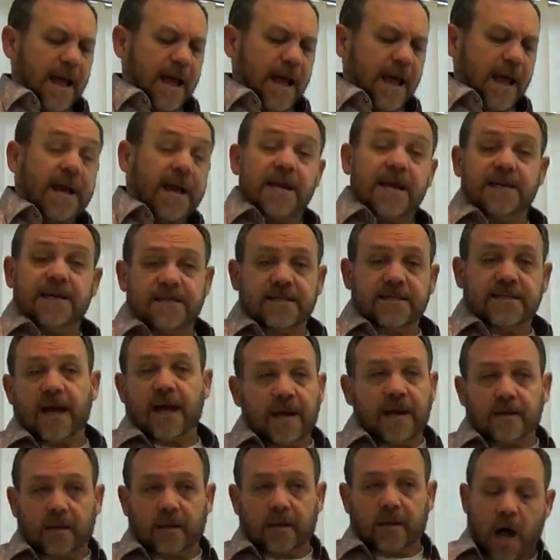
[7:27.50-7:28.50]
And he
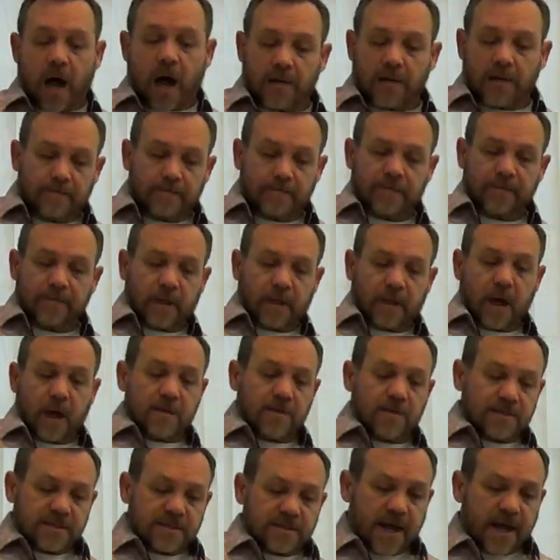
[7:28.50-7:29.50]
said,
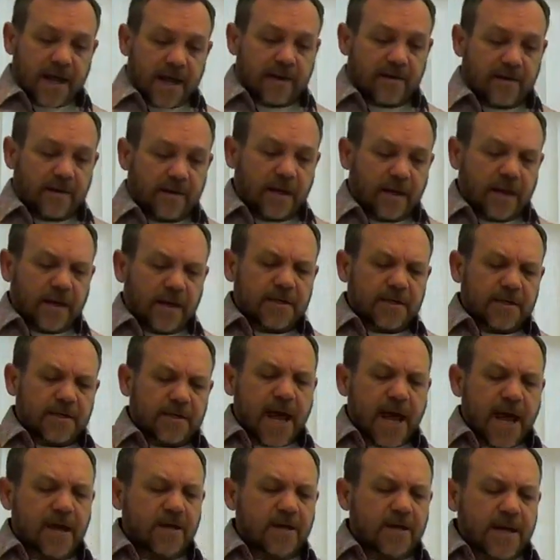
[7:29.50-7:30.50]
God said,
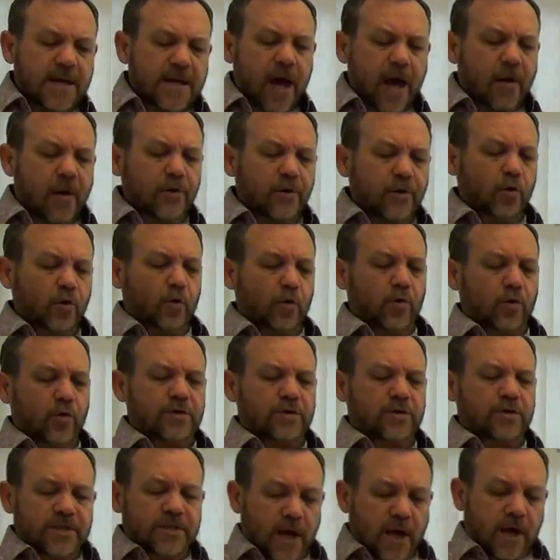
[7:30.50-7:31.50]
take now your
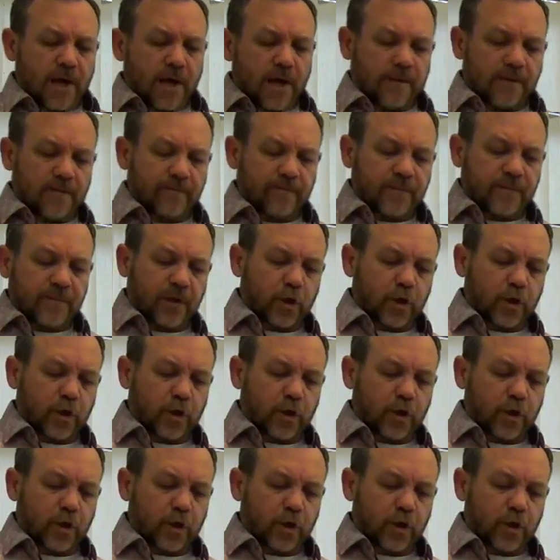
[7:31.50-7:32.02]
son,